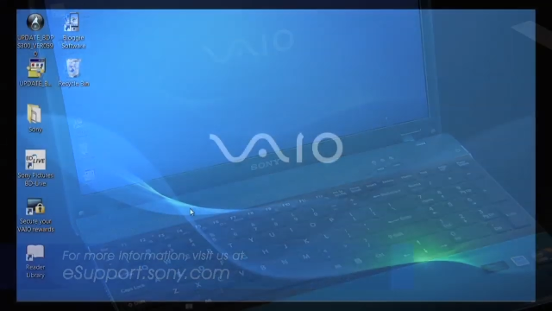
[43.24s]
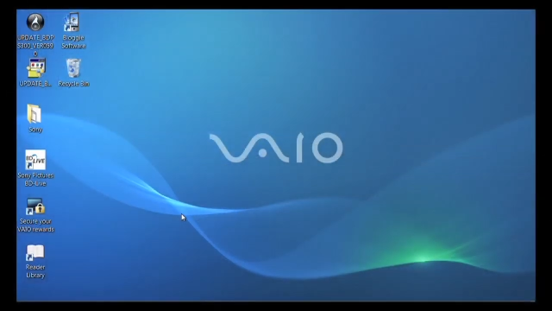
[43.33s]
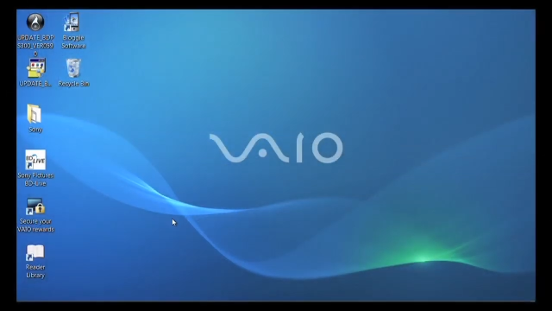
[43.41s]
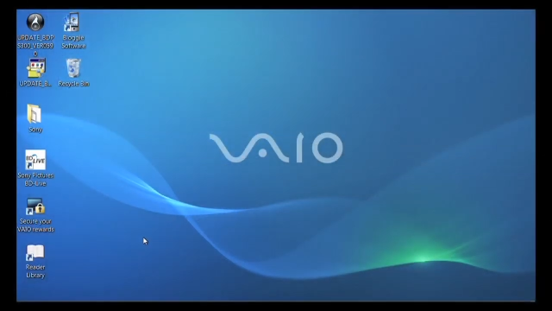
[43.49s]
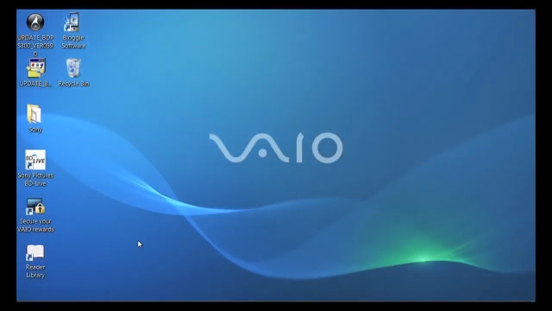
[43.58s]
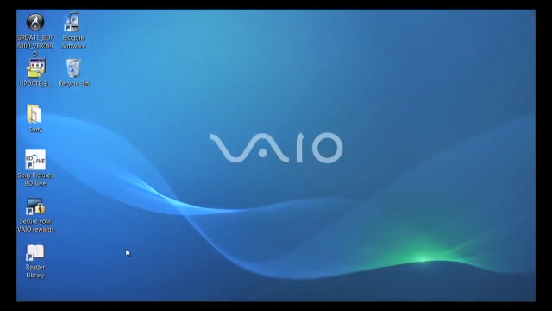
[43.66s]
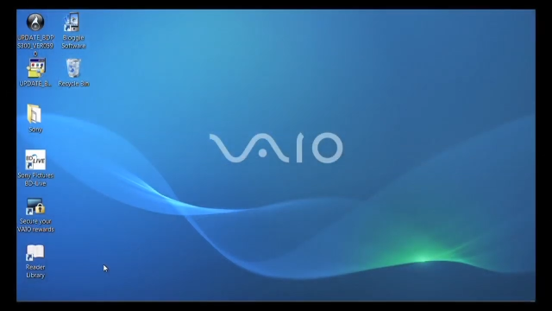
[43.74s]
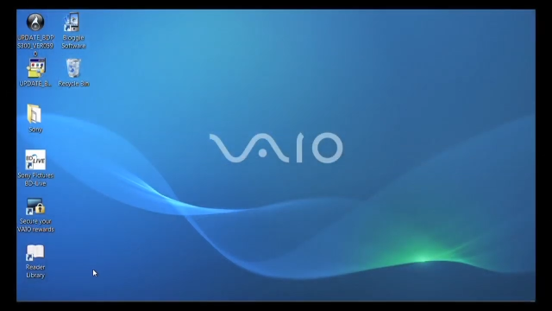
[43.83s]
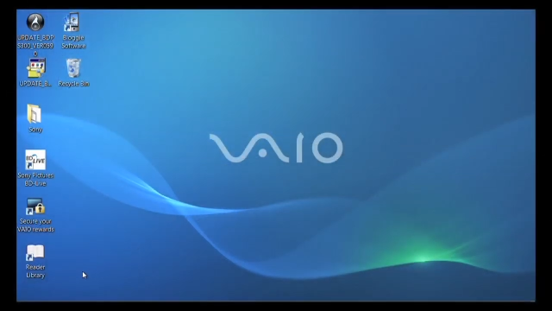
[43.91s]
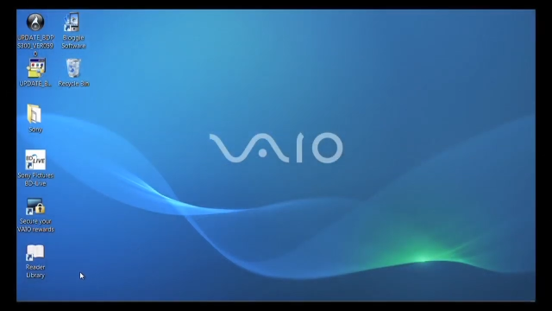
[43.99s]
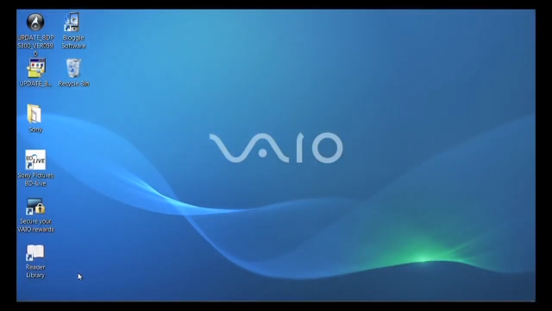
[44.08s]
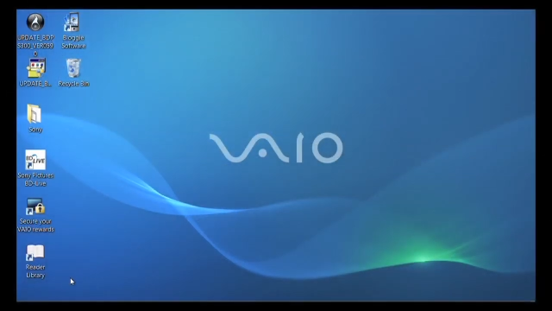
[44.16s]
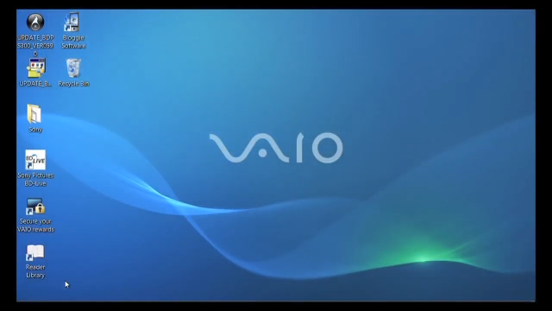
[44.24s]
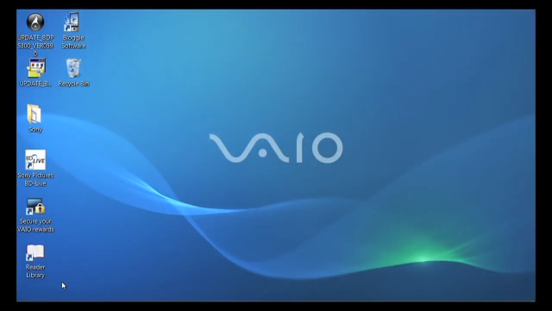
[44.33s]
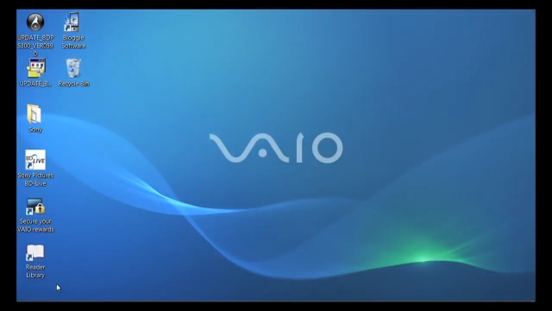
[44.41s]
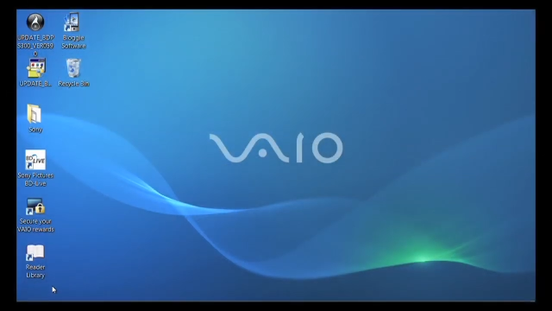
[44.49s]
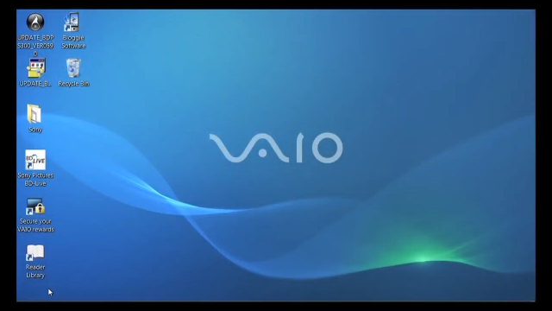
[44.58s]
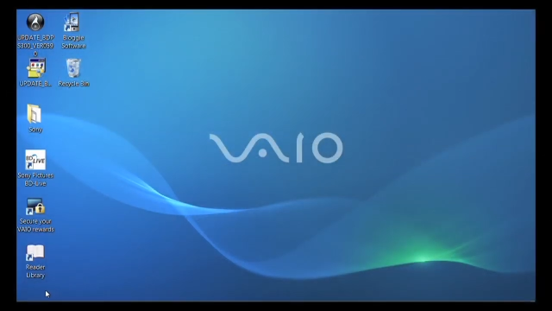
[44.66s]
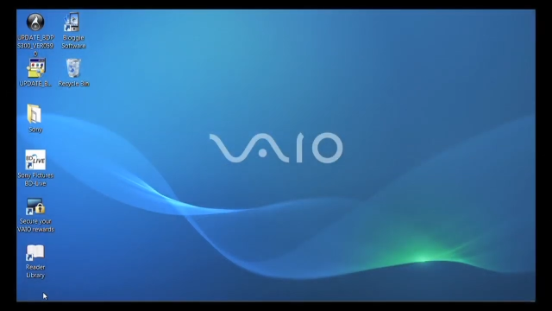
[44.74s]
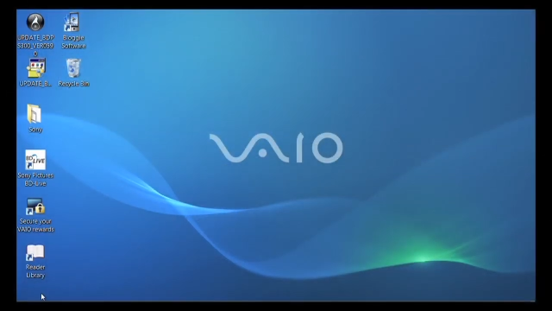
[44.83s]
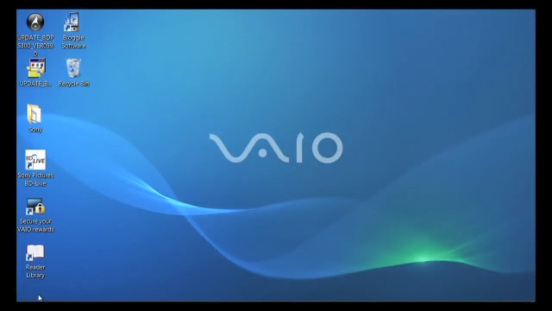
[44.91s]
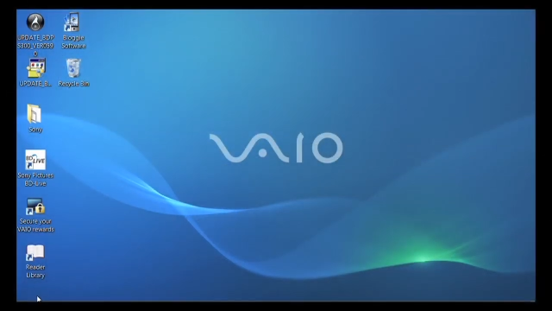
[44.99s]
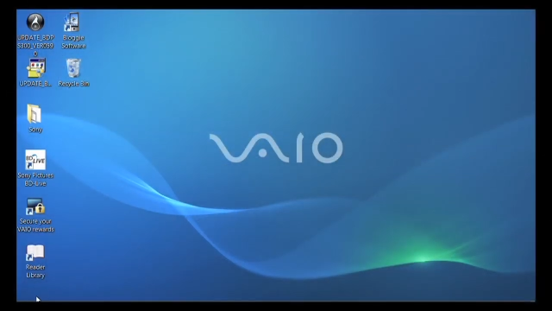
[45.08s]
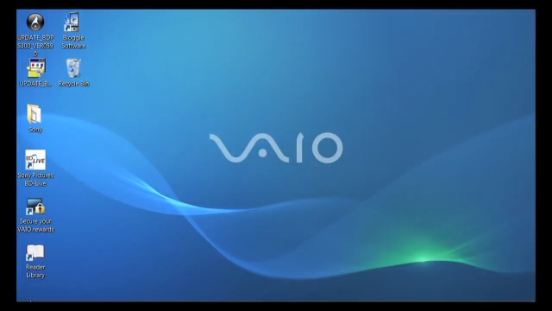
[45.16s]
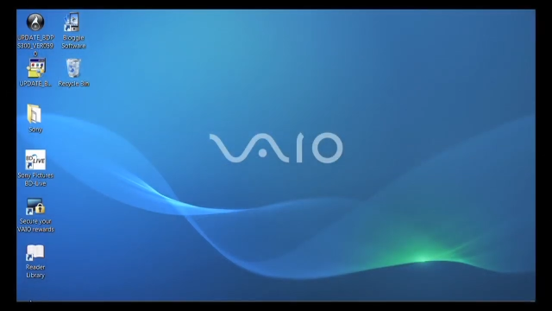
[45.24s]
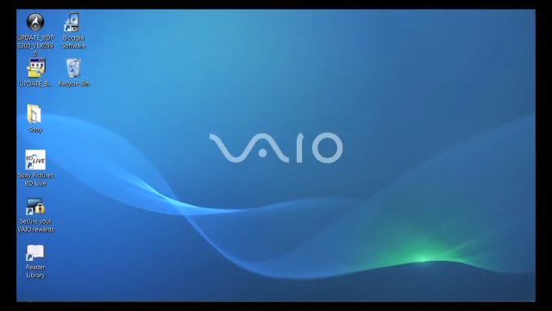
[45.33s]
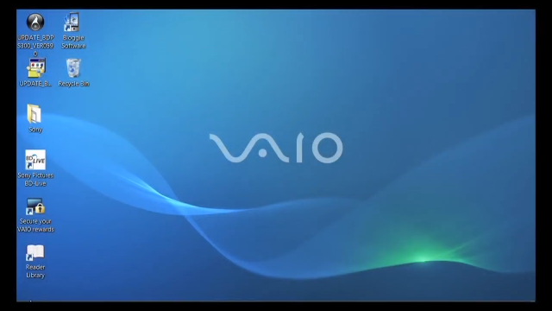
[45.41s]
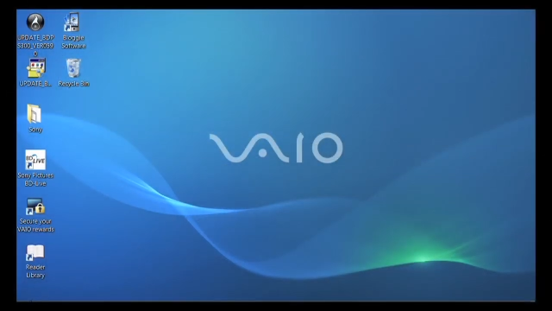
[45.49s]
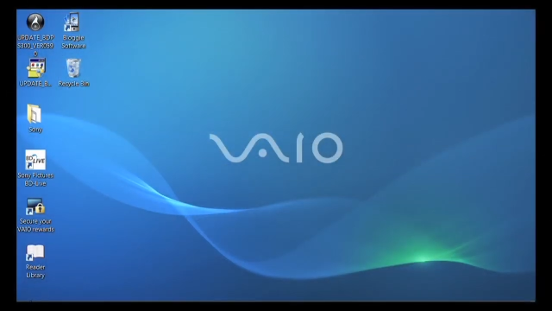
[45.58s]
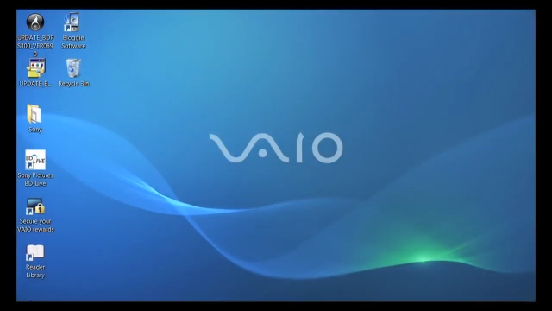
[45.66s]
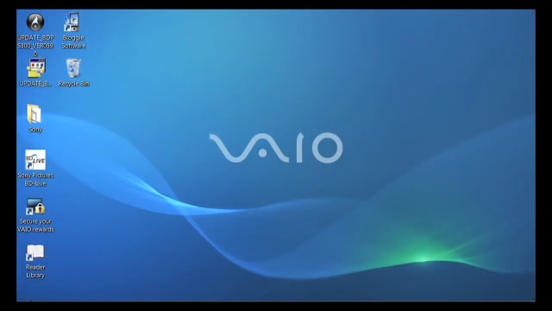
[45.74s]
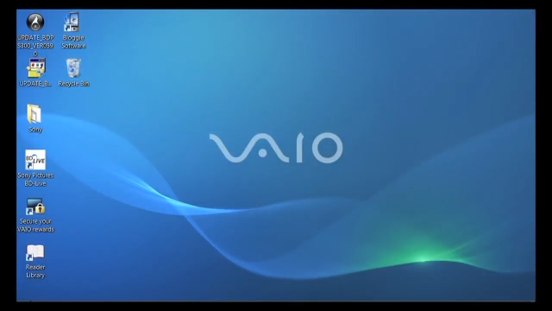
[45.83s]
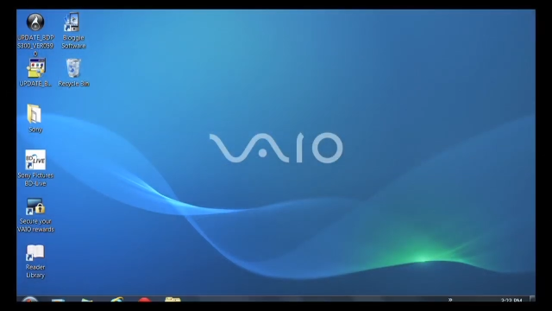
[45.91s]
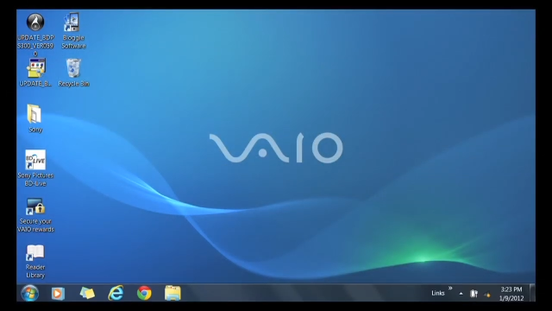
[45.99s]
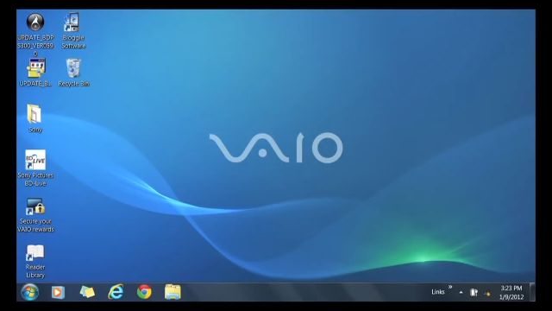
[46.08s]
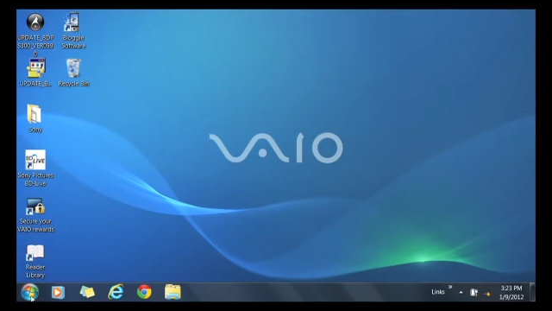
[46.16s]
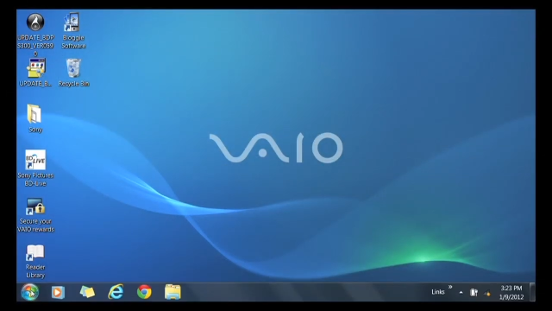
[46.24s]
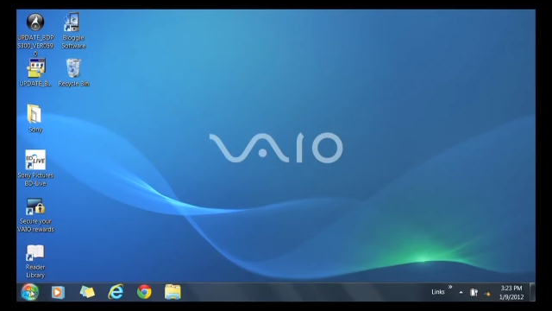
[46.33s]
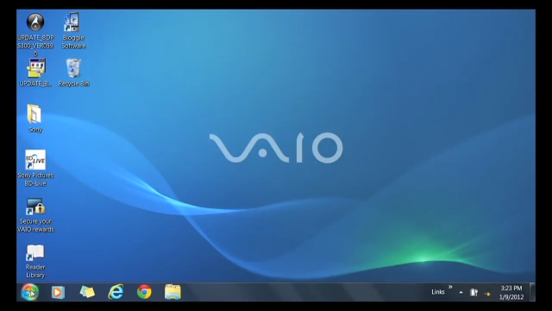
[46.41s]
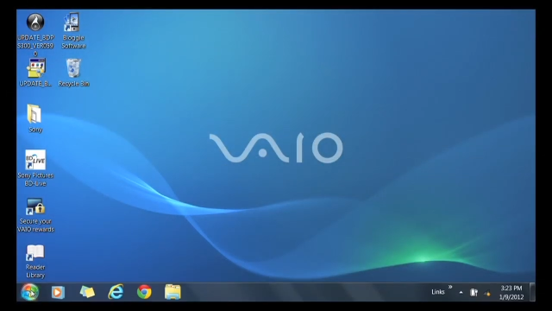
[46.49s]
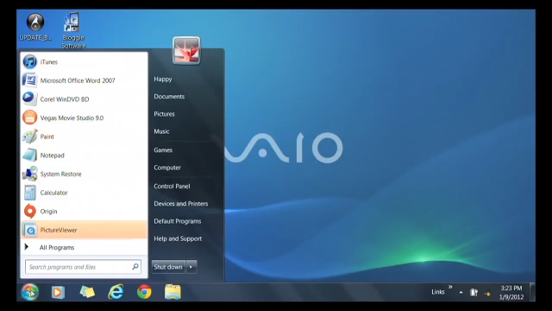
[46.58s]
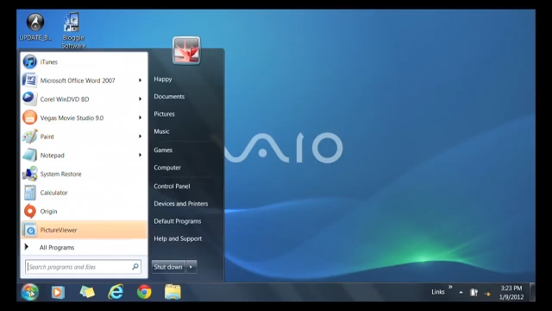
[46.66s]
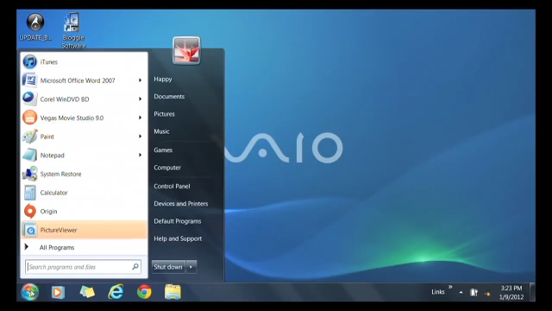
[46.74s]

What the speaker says: (no speaker visible)